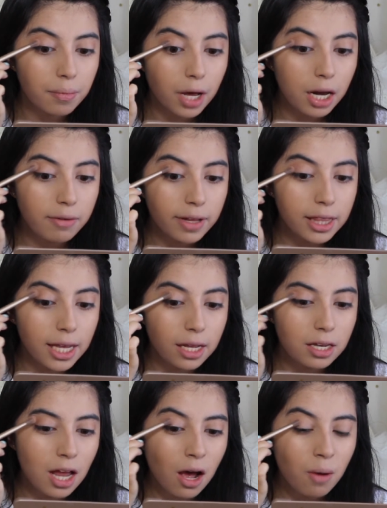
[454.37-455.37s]
kind of like the,
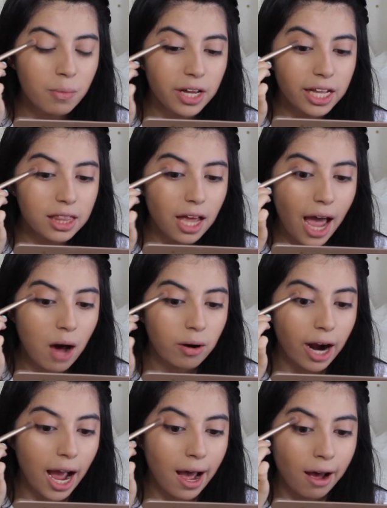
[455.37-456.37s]
no, more like the
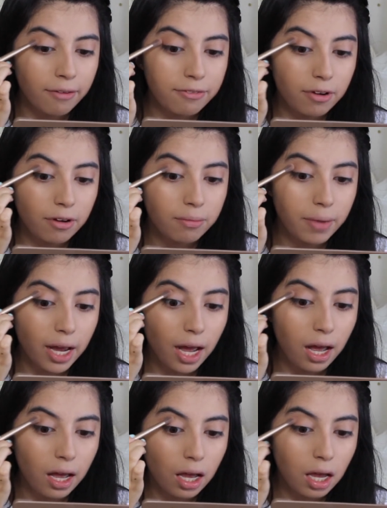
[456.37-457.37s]
outer half of my
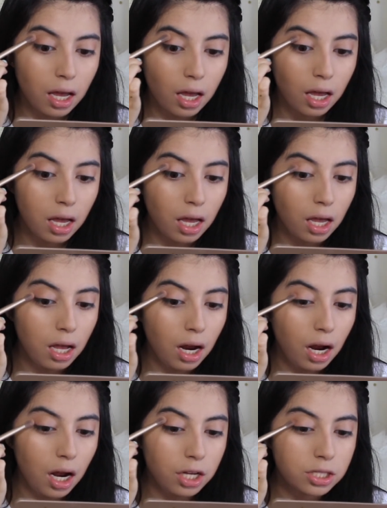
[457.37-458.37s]
eye.
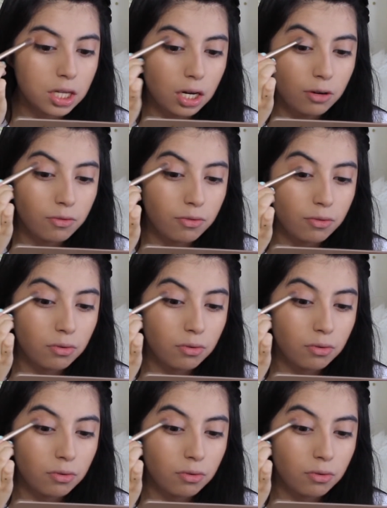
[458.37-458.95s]
I just kind of